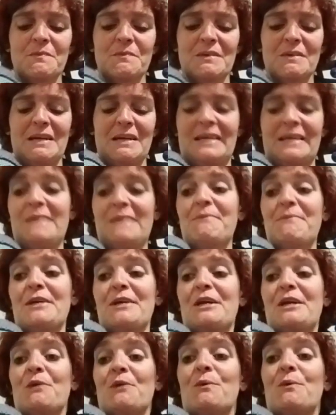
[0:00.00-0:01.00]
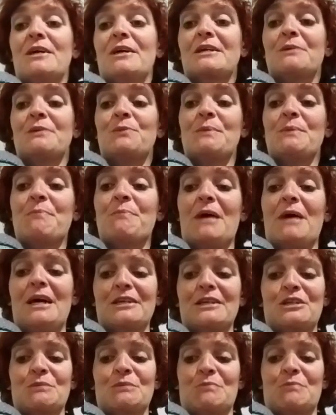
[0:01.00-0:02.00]
I keep thinking, what can we
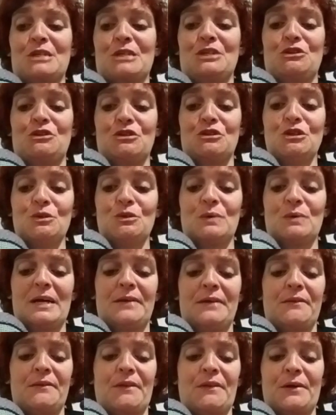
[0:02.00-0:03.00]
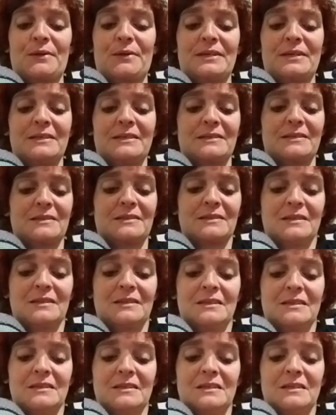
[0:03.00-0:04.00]
possibly do? And there is
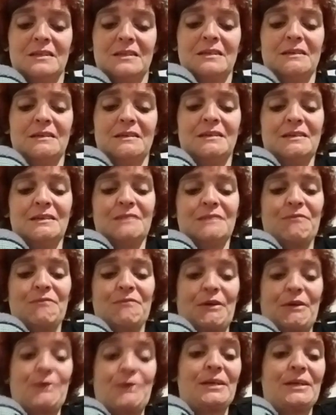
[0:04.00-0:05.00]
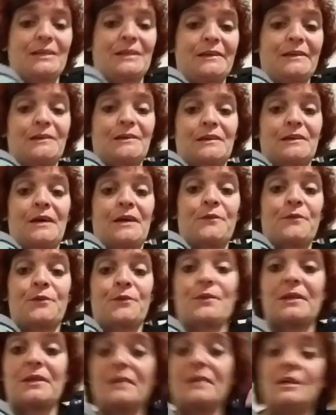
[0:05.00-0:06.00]
very little other
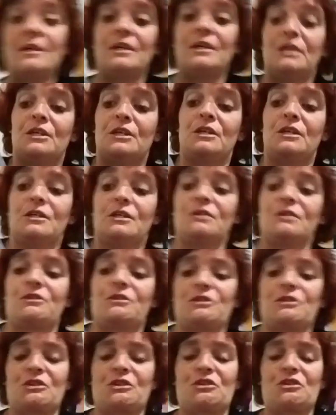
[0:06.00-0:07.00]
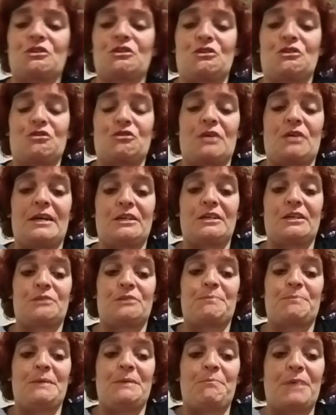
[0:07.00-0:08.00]
than just to try to
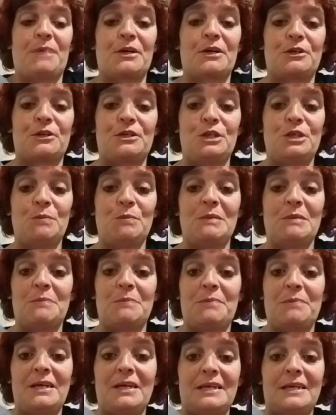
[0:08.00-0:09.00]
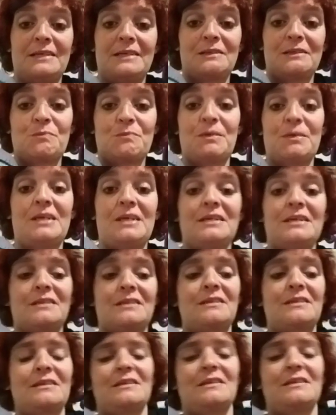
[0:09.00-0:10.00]
be better human beings, but
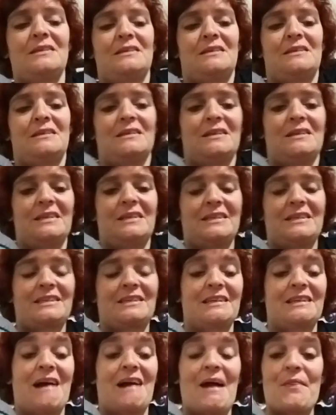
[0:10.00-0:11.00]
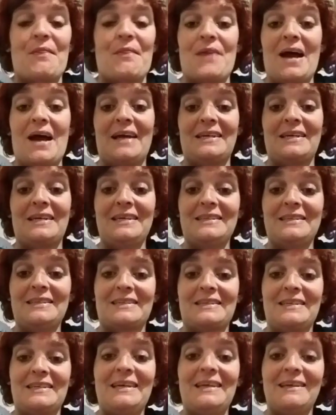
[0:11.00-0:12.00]
it's not that
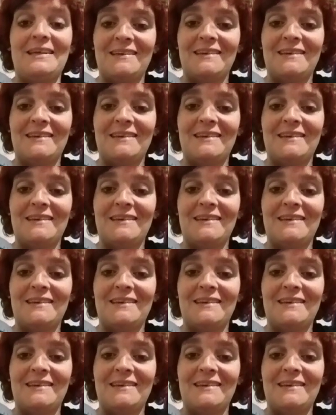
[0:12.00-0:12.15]
easy.